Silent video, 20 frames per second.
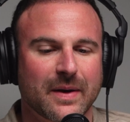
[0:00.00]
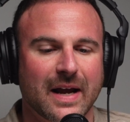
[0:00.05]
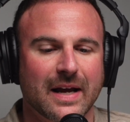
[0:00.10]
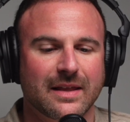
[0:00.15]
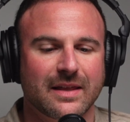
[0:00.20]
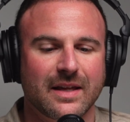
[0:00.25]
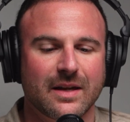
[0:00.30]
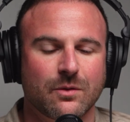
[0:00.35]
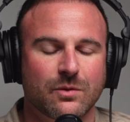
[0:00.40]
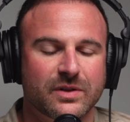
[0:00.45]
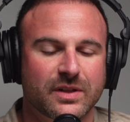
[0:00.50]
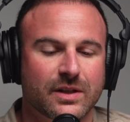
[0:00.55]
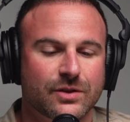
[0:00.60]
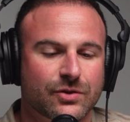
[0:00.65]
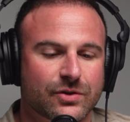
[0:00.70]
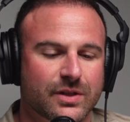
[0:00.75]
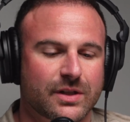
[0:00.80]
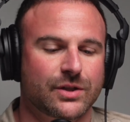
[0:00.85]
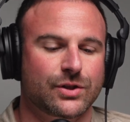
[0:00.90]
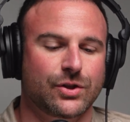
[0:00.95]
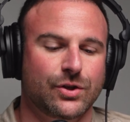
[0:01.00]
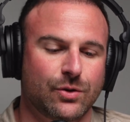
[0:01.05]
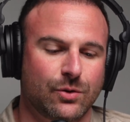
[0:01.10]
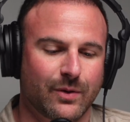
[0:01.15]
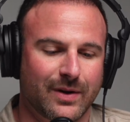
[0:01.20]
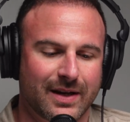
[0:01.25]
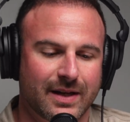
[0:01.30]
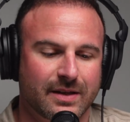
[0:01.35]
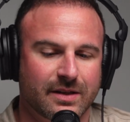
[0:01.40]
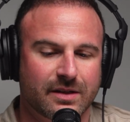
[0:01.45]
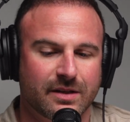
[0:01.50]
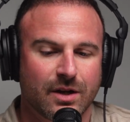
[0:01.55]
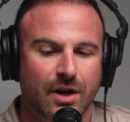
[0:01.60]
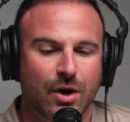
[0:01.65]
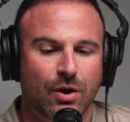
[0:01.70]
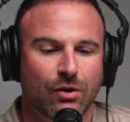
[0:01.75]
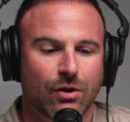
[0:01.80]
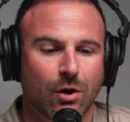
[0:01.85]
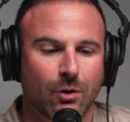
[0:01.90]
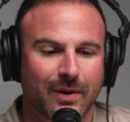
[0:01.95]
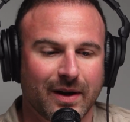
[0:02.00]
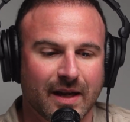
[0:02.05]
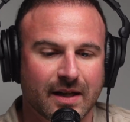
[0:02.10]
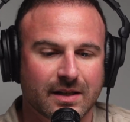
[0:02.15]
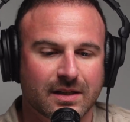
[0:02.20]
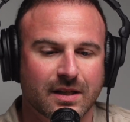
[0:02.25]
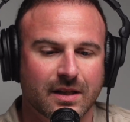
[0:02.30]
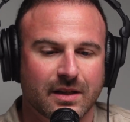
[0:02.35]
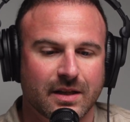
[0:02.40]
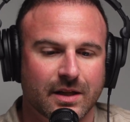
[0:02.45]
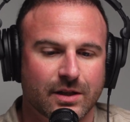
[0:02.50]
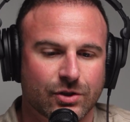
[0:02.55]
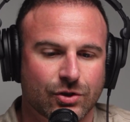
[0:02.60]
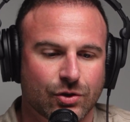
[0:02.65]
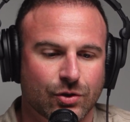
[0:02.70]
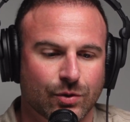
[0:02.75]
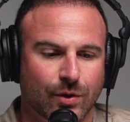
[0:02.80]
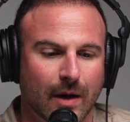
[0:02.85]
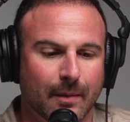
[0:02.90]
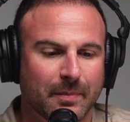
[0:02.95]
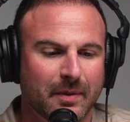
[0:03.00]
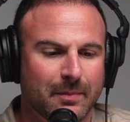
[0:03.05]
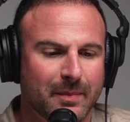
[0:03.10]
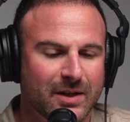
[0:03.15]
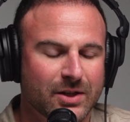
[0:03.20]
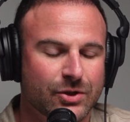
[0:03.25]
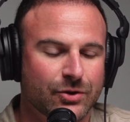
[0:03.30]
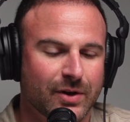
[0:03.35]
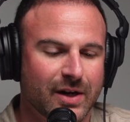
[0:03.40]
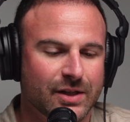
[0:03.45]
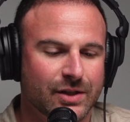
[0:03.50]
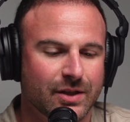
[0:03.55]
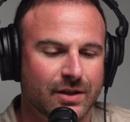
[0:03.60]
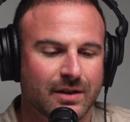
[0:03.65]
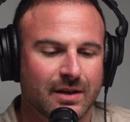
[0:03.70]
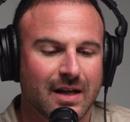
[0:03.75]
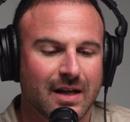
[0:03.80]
I think what's interesting too is going into the Trump administration,